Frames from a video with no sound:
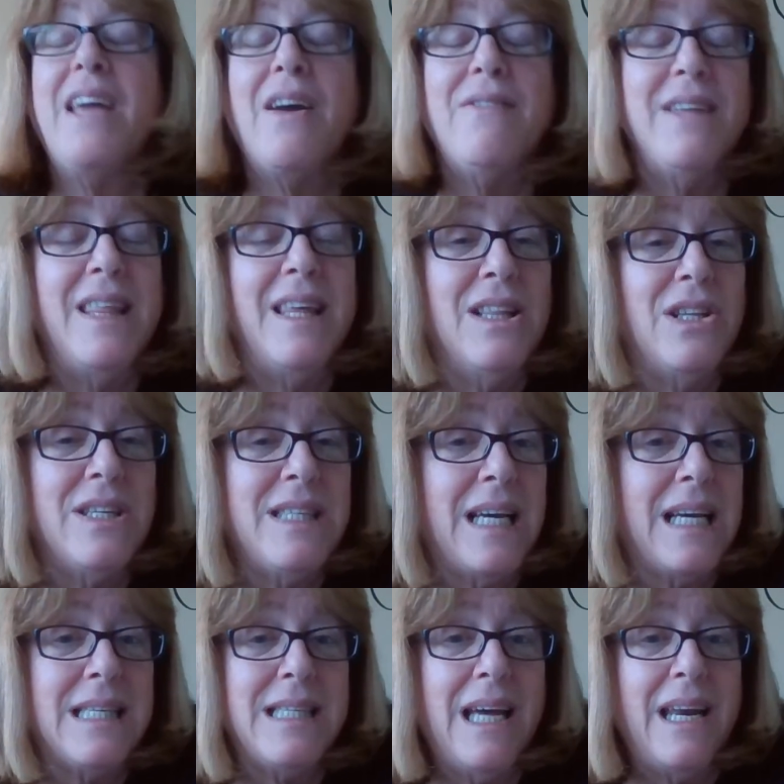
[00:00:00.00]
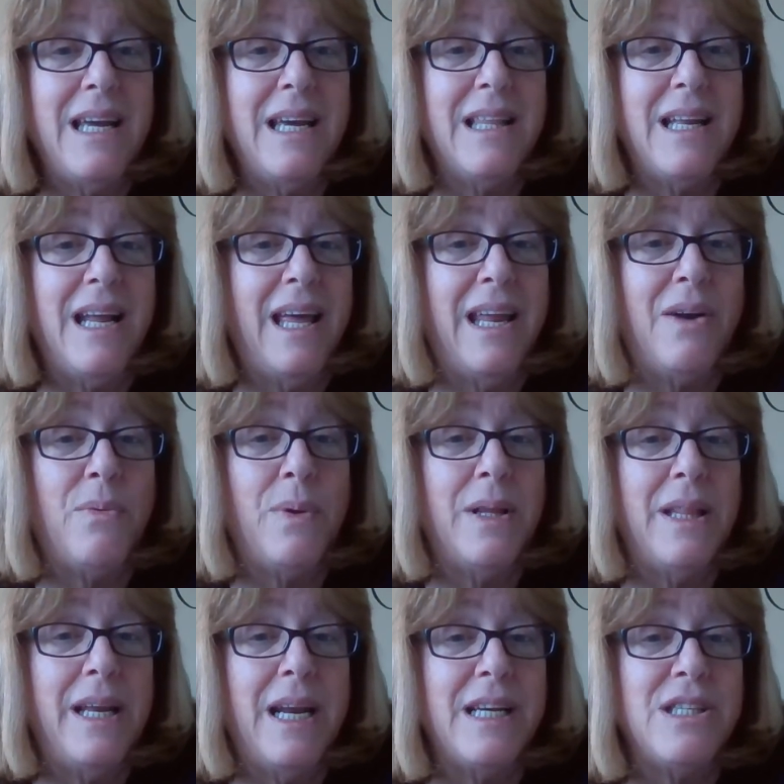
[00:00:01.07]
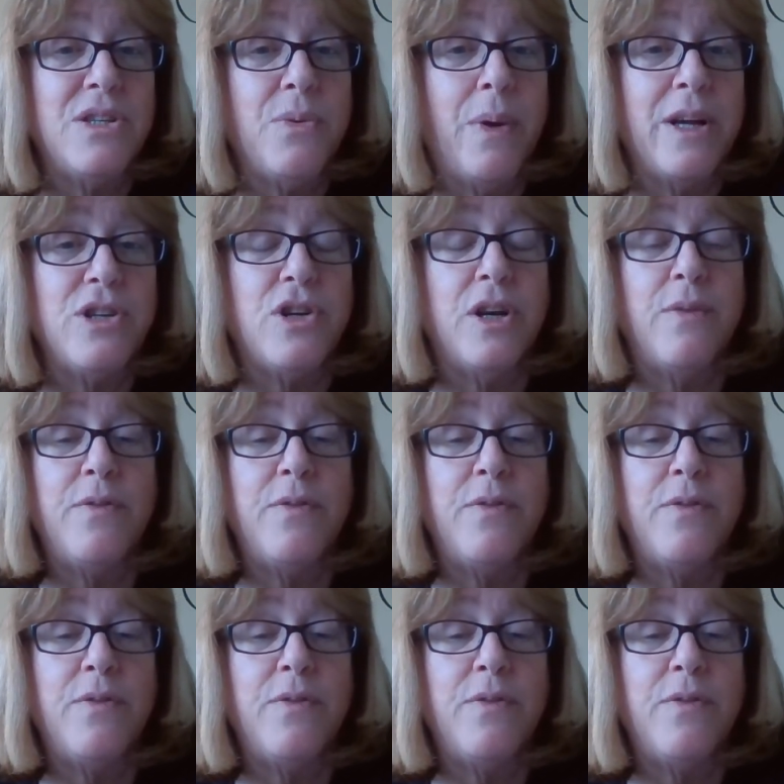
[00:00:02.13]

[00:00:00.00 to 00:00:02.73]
everything looks like it's heading in a really nice direction.